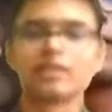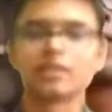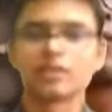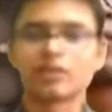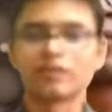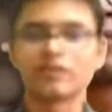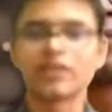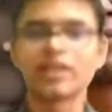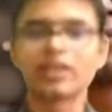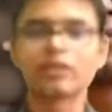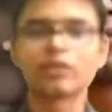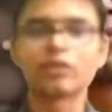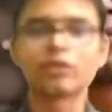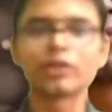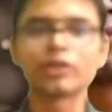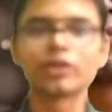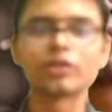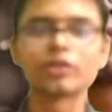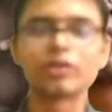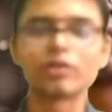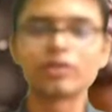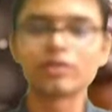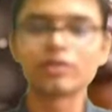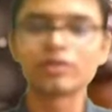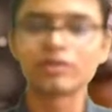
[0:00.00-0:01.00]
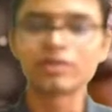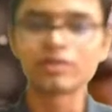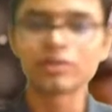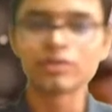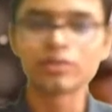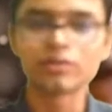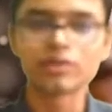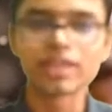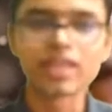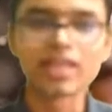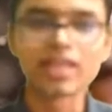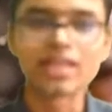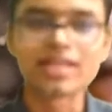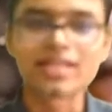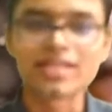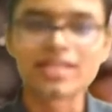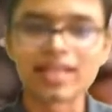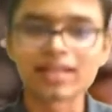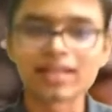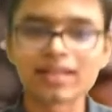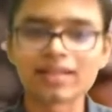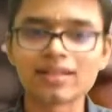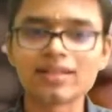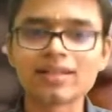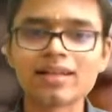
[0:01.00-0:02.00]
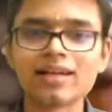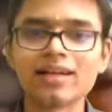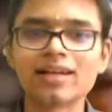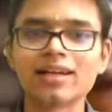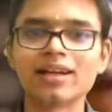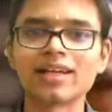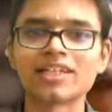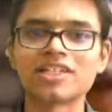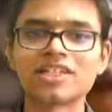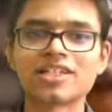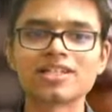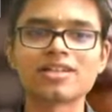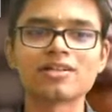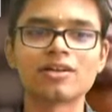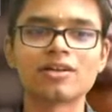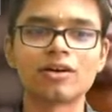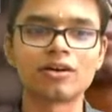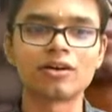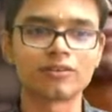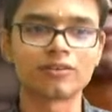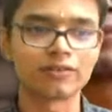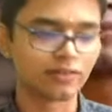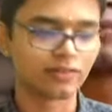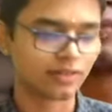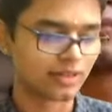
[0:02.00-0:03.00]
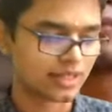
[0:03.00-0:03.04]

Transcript: we are going on to the second lecture of